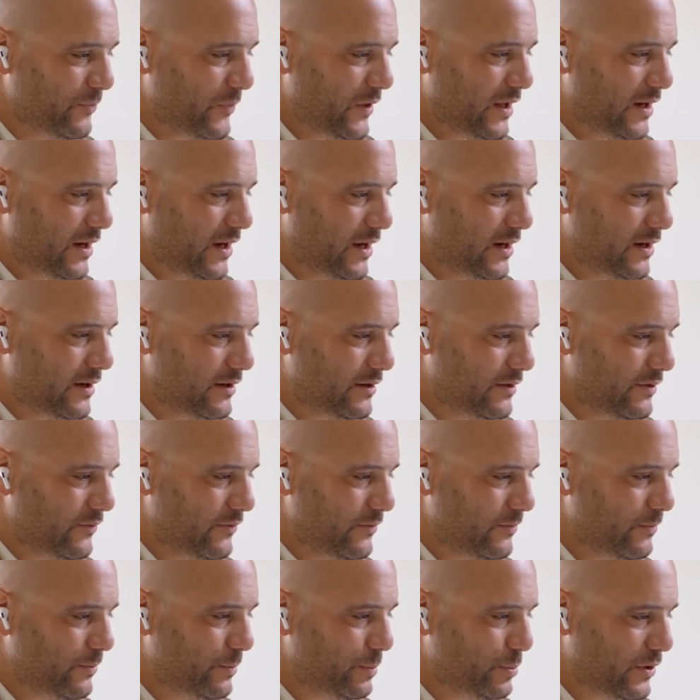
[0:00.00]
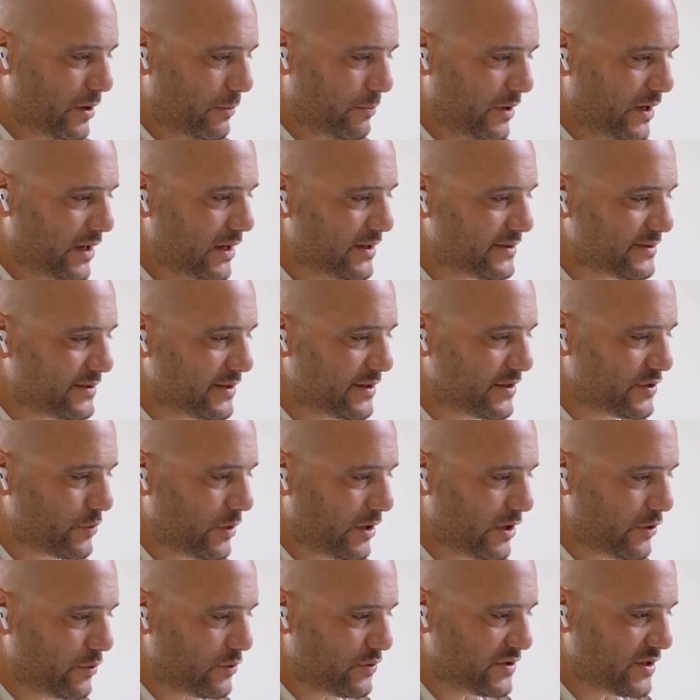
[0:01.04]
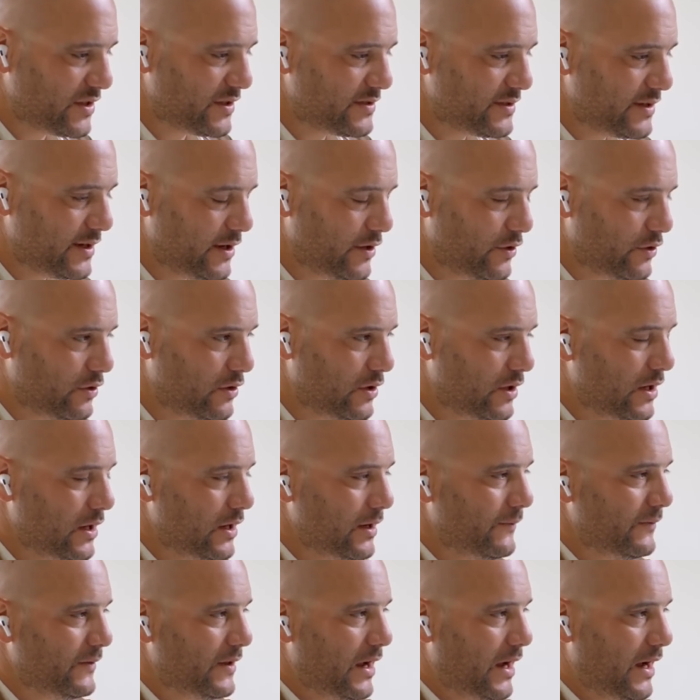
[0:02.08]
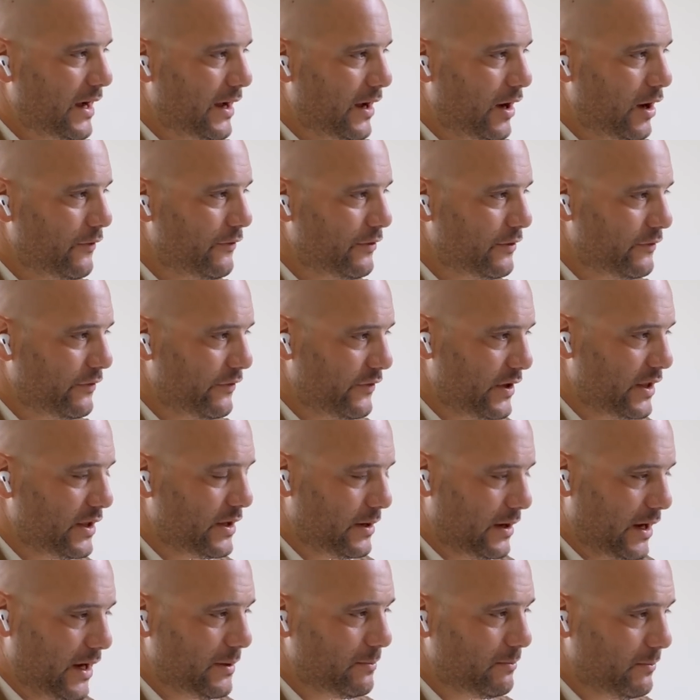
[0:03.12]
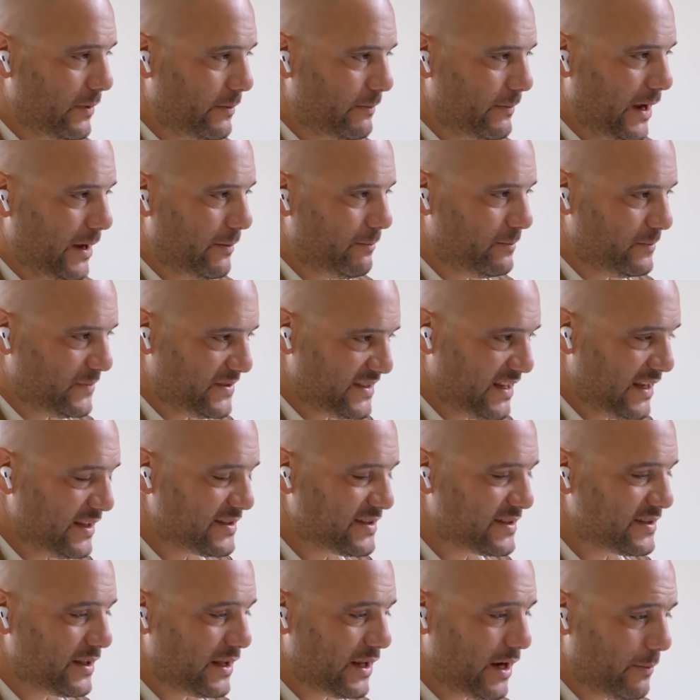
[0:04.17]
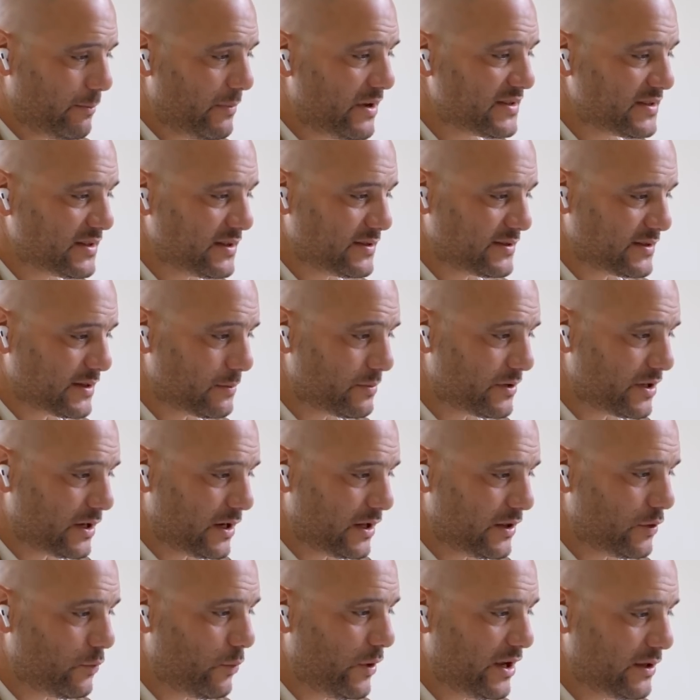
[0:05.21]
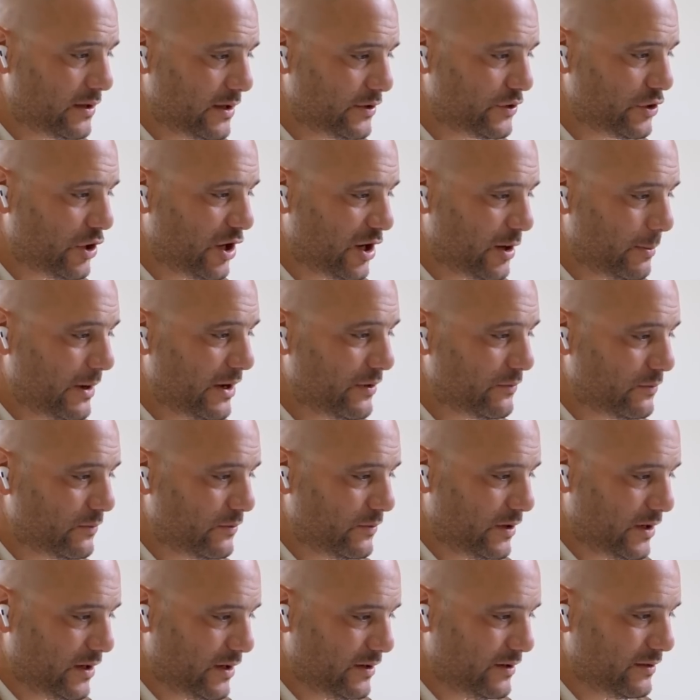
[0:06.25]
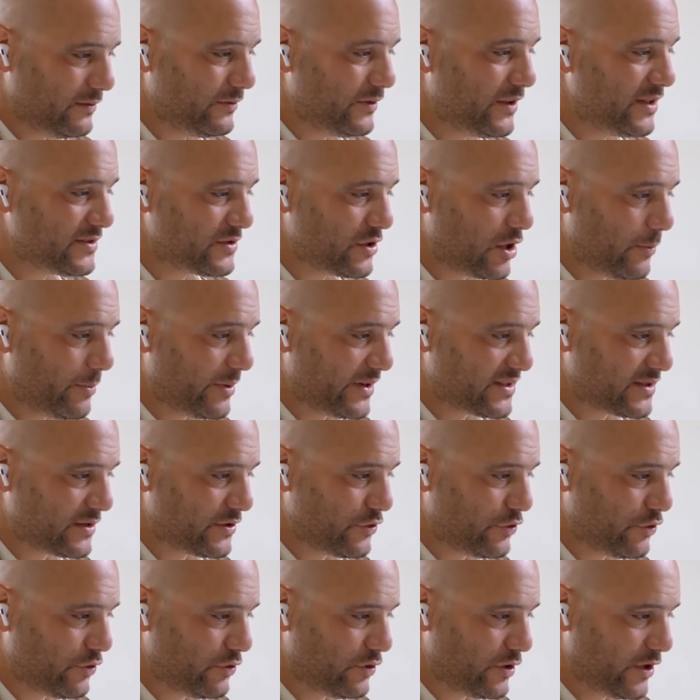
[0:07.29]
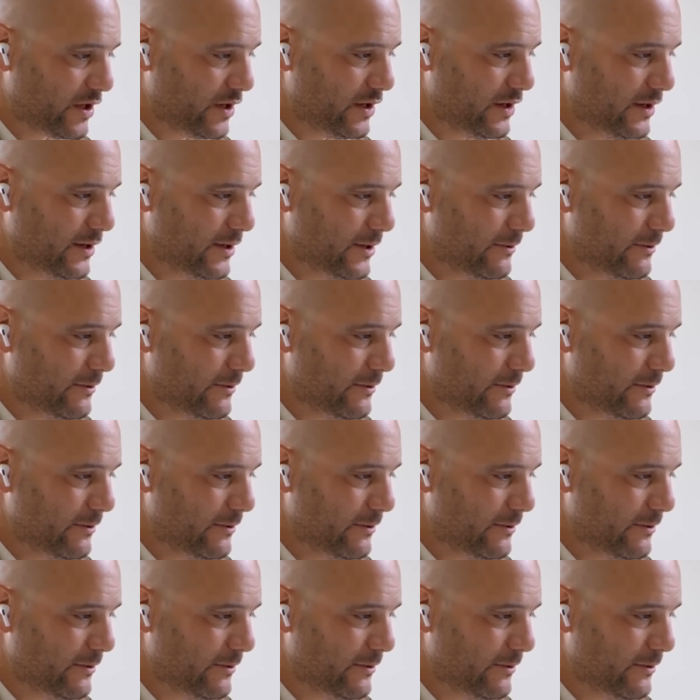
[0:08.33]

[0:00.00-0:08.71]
And to me, as an Israeli who sits here, I often feel, and I'm sensing that I'm missing something in the way they talk about these topics internally.